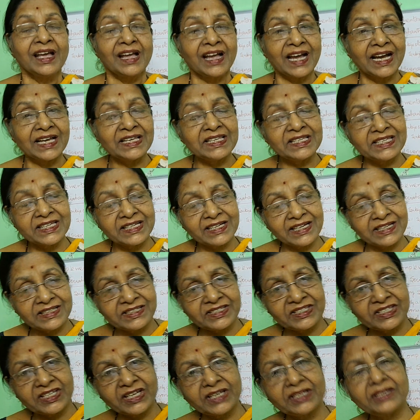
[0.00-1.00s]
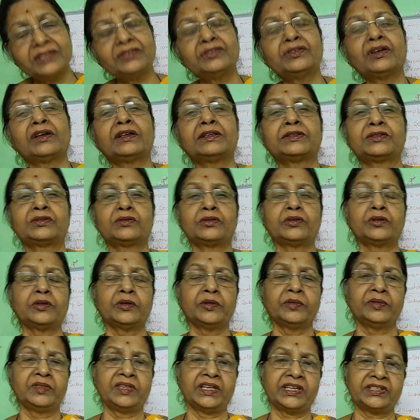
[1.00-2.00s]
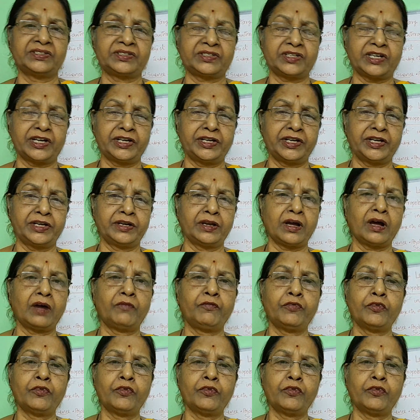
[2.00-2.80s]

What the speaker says: cultural change also they studied.